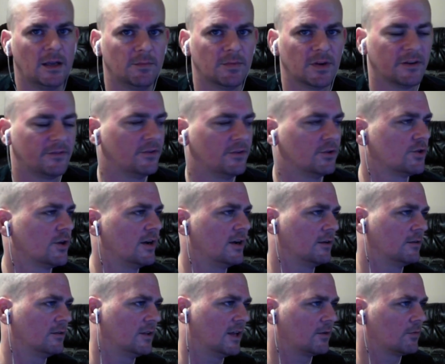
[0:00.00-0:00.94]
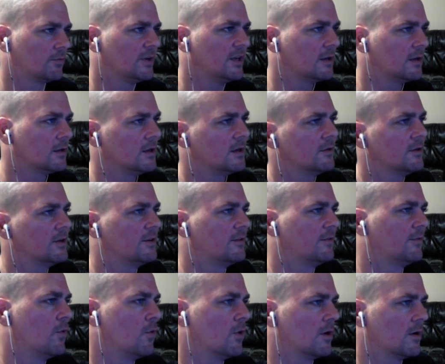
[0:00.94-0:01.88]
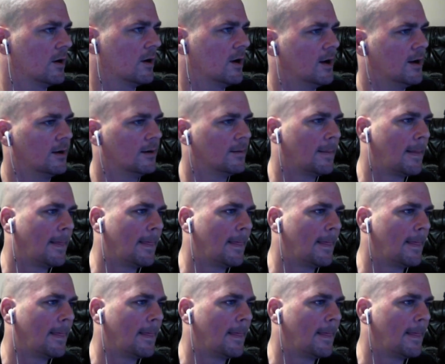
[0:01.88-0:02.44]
but if you're trying to like re-clear it for